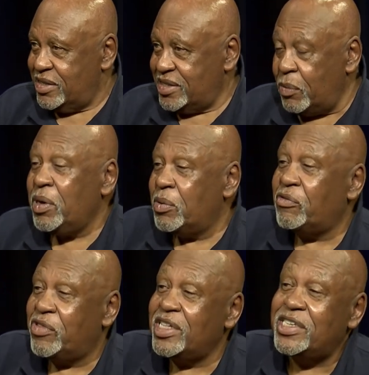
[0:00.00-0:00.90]
that we were
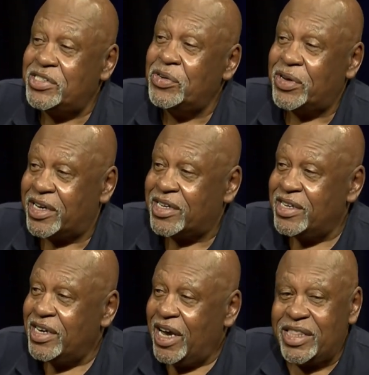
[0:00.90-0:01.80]
really doing,
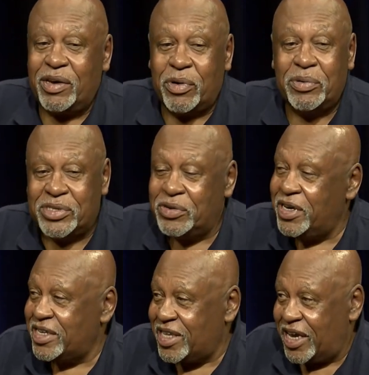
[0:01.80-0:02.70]
oh, and that we were
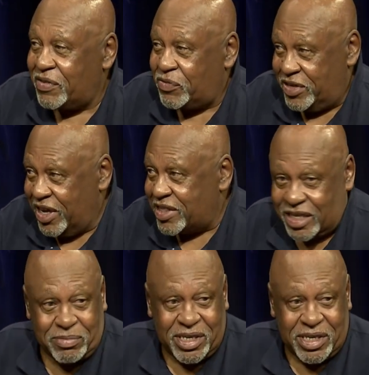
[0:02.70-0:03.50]
doing like for nothing.